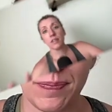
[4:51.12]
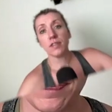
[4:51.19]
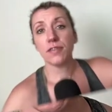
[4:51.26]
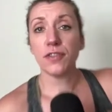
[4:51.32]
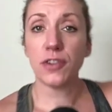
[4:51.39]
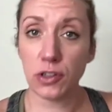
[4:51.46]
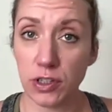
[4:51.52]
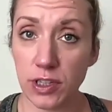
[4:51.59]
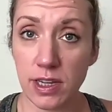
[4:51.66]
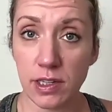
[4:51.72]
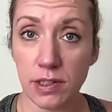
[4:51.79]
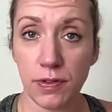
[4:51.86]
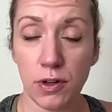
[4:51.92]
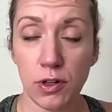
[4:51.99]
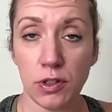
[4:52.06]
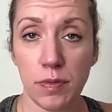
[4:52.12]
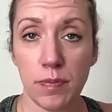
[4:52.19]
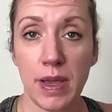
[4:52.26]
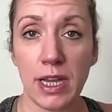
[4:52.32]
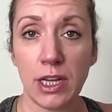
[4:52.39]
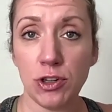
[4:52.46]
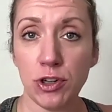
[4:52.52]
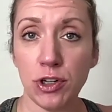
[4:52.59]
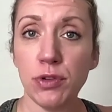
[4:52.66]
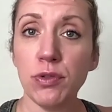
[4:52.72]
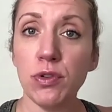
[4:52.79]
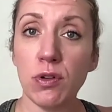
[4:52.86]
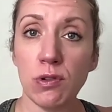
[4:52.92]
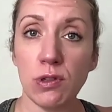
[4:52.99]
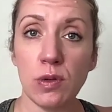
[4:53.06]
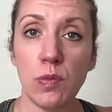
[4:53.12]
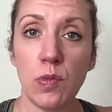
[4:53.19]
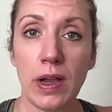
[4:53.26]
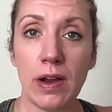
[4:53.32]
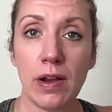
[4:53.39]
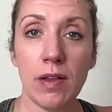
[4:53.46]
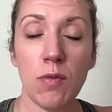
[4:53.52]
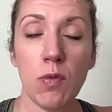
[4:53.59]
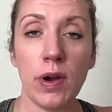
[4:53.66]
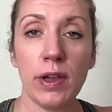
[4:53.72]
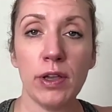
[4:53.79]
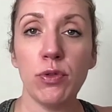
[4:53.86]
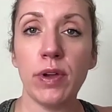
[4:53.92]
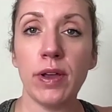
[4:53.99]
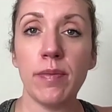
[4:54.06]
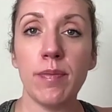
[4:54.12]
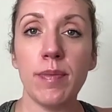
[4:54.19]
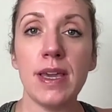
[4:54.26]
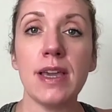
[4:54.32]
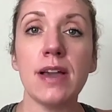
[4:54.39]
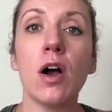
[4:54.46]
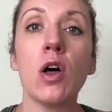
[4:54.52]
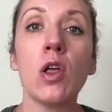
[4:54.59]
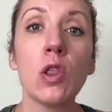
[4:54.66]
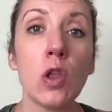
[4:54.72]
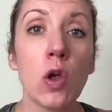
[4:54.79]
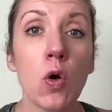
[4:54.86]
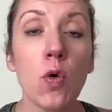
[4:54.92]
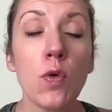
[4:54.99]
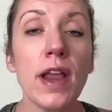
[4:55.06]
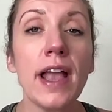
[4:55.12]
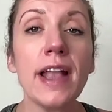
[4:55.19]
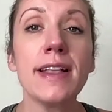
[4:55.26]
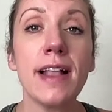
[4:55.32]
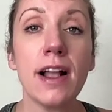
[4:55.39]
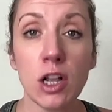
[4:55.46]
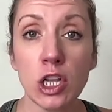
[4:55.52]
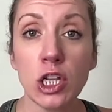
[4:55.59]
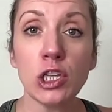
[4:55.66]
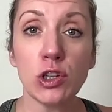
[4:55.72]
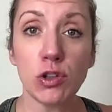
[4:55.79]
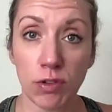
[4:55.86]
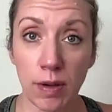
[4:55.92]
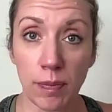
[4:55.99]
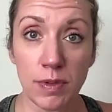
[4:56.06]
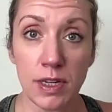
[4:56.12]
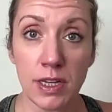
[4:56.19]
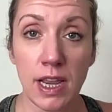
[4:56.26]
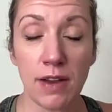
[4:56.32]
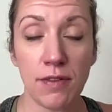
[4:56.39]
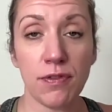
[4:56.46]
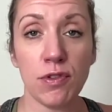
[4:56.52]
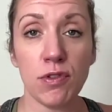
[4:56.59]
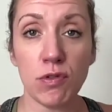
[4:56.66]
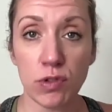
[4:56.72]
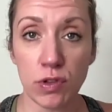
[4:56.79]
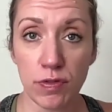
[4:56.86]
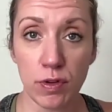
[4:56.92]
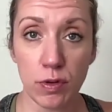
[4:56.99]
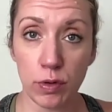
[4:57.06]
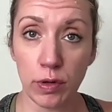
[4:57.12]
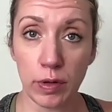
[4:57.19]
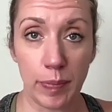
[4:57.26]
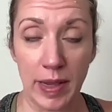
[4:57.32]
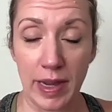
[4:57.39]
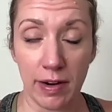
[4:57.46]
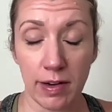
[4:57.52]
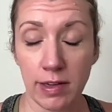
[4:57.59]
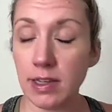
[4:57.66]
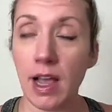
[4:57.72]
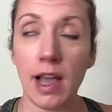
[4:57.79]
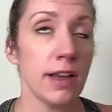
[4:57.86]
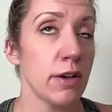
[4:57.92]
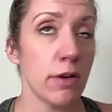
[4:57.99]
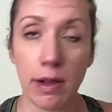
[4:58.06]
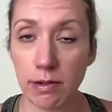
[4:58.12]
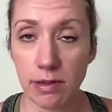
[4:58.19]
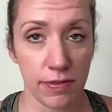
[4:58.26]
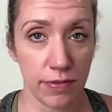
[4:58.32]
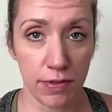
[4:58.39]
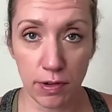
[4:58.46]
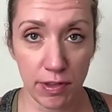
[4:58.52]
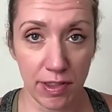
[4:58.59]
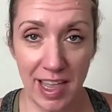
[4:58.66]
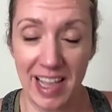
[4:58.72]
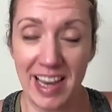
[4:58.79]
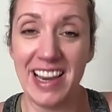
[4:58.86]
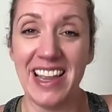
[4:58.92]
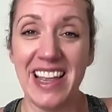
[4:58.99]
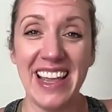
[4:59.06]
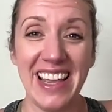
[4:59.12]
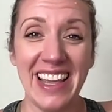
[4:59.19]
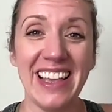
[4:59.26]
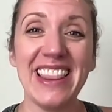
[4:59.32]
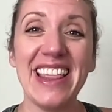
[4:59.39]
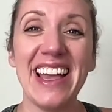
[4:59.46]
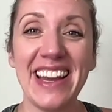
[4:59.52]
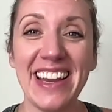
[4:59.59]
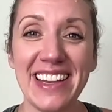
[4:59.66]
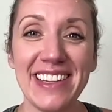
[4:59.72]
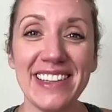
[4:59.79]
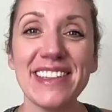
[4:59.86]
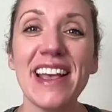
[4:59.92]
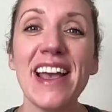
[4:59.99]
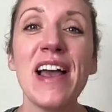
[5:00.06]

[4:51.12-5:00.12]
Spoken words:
First things first, make sure you go somewhere where you can be alone and uninterrupted. And for those of you who are parents, I know how difficult that that is,